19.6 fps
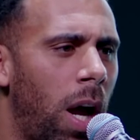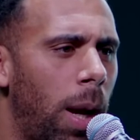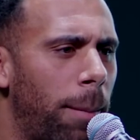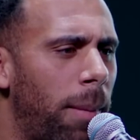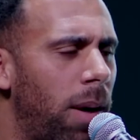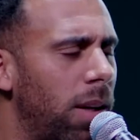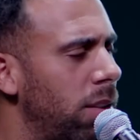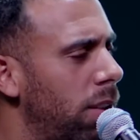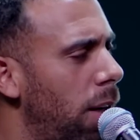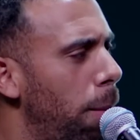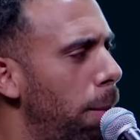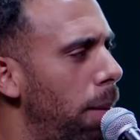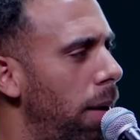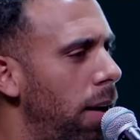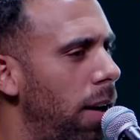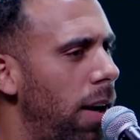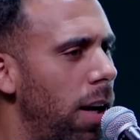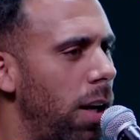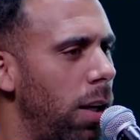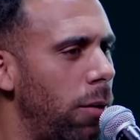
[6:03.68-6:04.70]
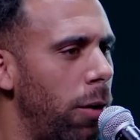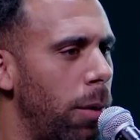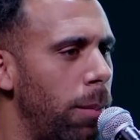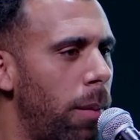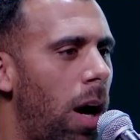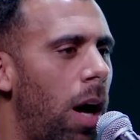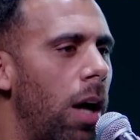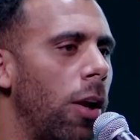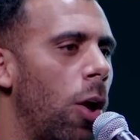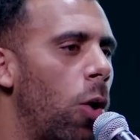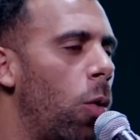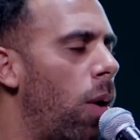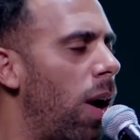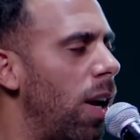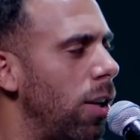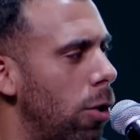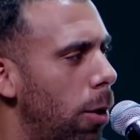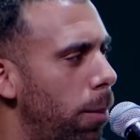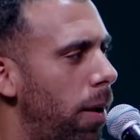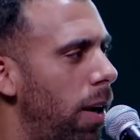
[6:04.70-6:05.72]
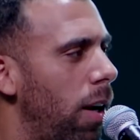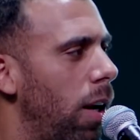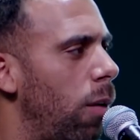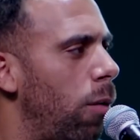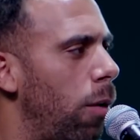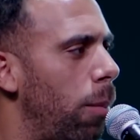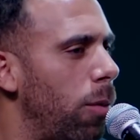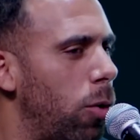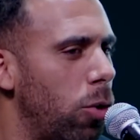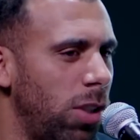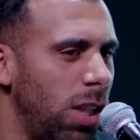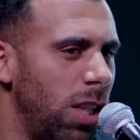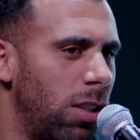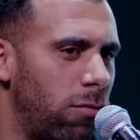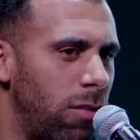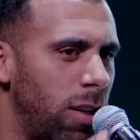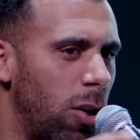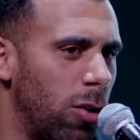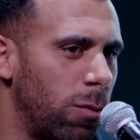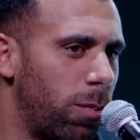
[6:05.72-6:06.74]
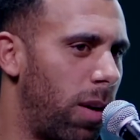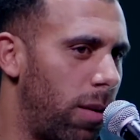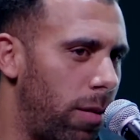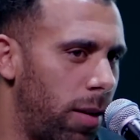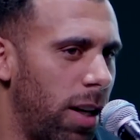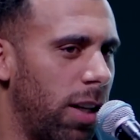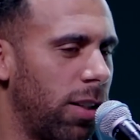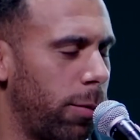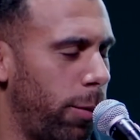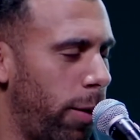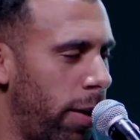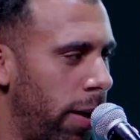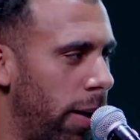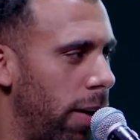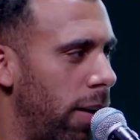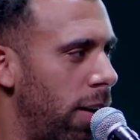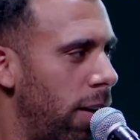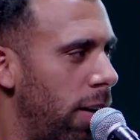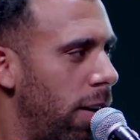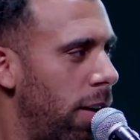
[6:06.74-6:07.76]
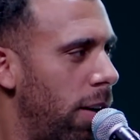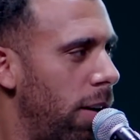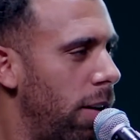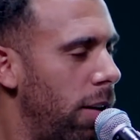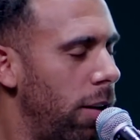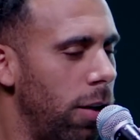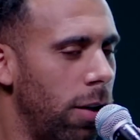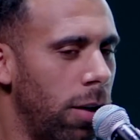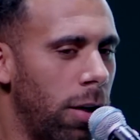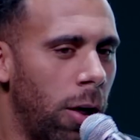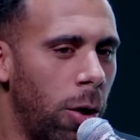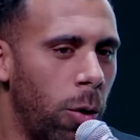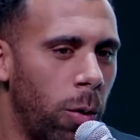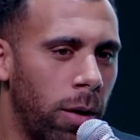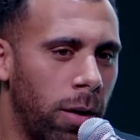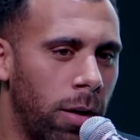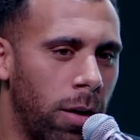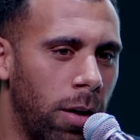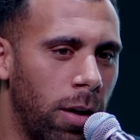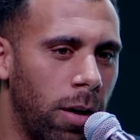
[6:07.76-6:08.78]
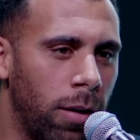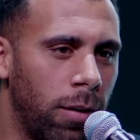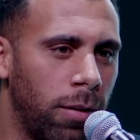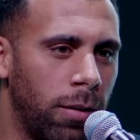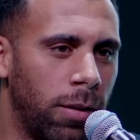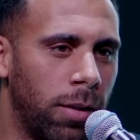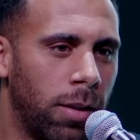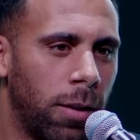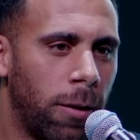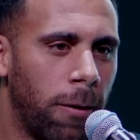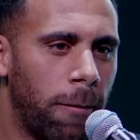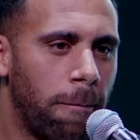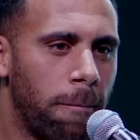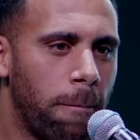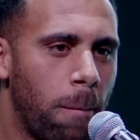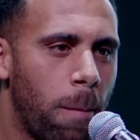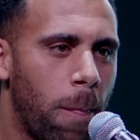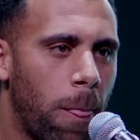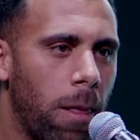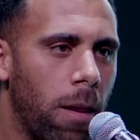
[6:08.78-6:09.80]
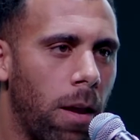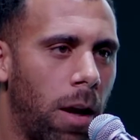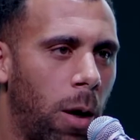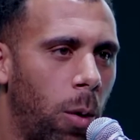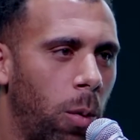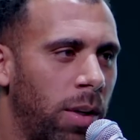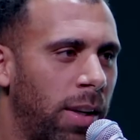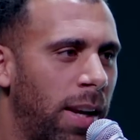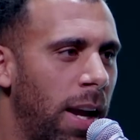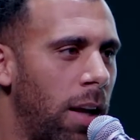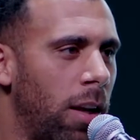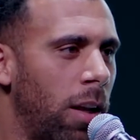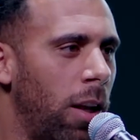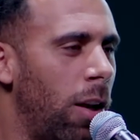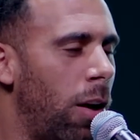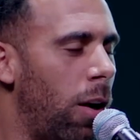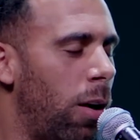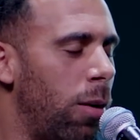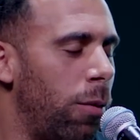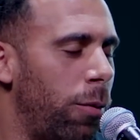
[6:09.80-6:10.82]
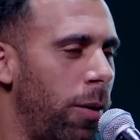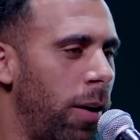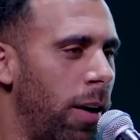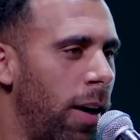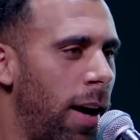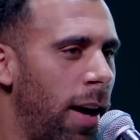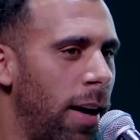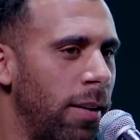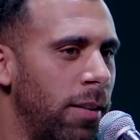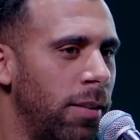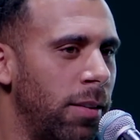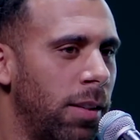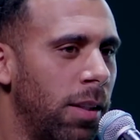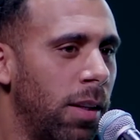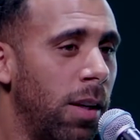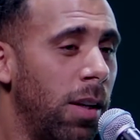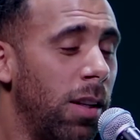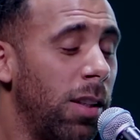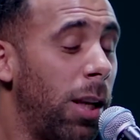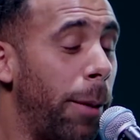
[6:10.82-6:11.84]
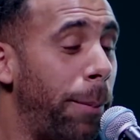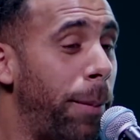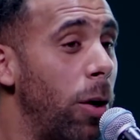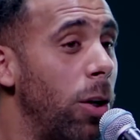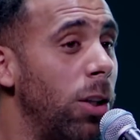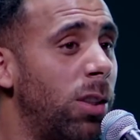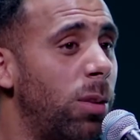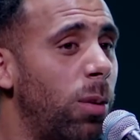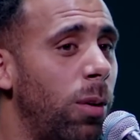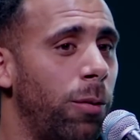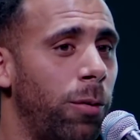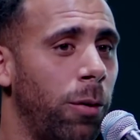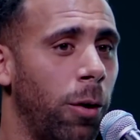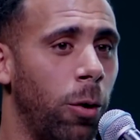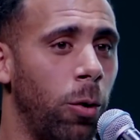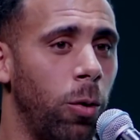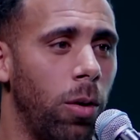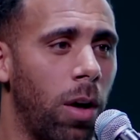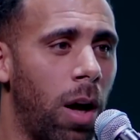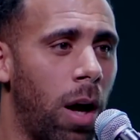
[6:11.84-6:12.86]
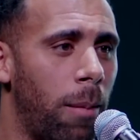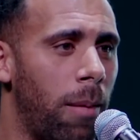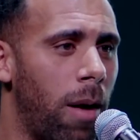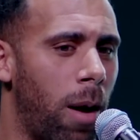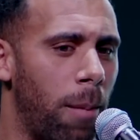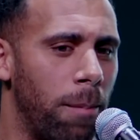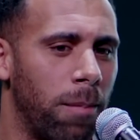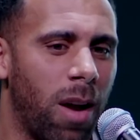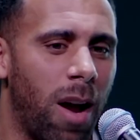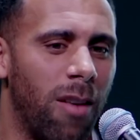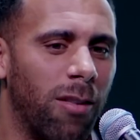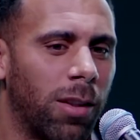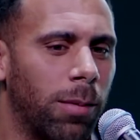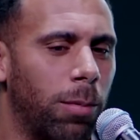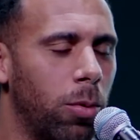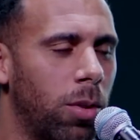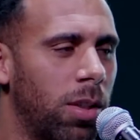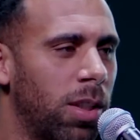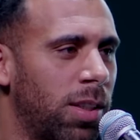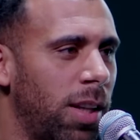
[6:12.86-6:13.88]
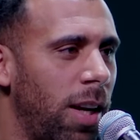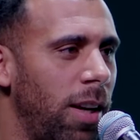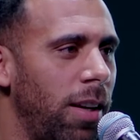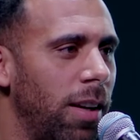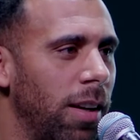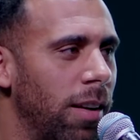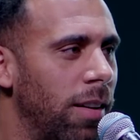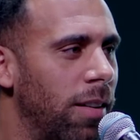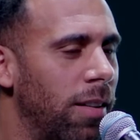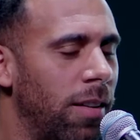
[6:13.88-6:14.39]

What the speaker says: isn't my son playing ahead of him? I know why he's not playing ahead of him, because he's Rio's brother, that's why. You know, and I would get a lot of it. And to be honest with you, I'm comfortable to say it.